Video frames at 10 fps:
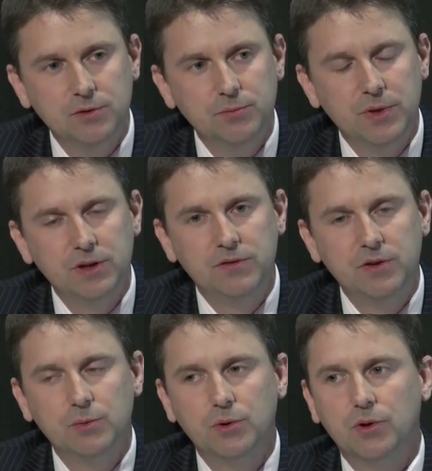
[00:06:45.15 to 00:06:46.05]
who many of
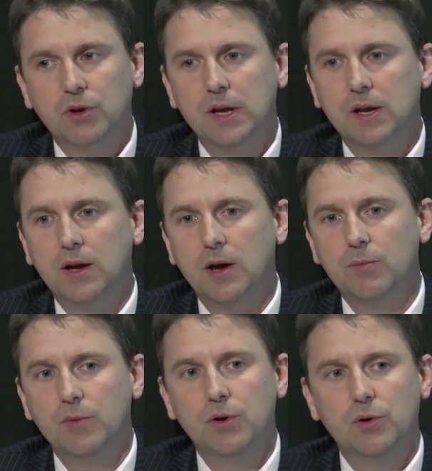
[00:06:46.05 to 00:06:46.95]
you will
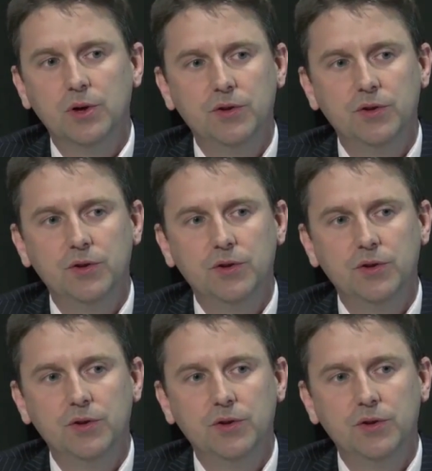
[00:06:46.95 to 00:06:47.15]
know.